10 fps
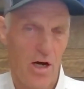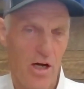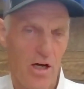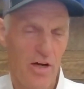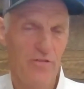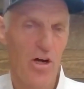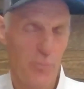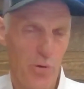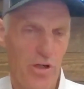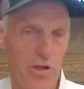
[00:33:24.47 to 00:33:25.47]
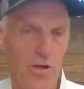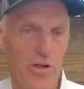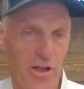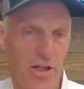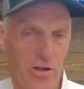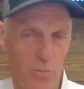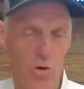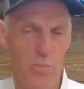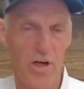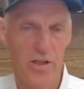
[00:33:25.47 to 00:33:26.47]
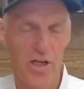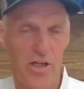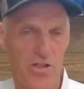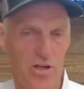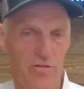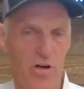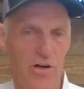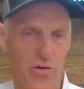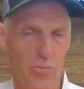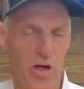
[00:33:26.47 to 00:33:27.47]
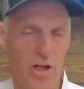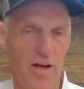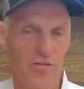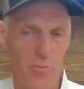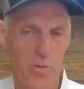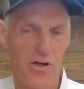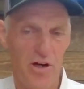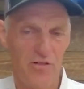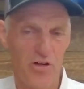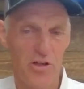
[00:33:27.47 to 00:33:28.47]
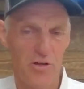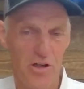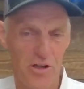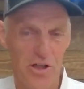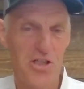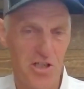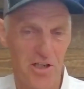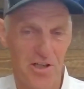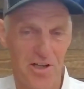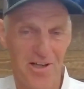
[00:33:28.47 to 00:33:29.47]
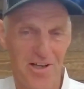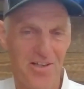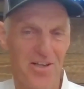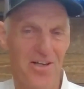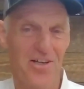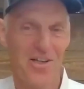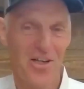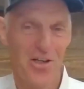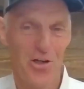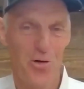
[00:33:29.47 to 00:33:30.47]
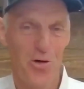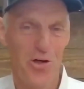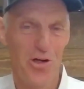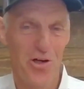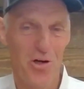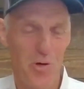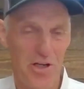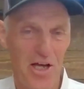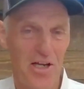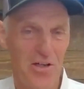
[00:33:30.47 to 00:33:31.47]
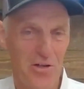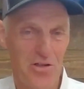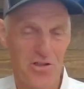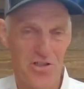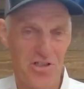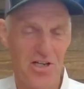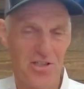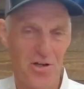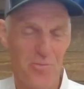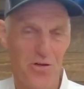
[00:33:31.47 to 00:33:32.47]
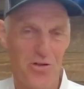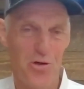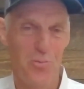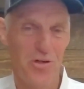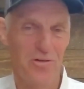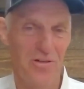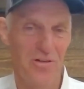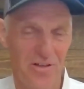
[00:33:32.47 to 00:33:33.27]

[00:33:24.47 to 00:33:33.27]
I've got pretty good at that. The more butt kickings I've got through my life, the better I've got at listening. And, you know, early on, my dad used to say something to me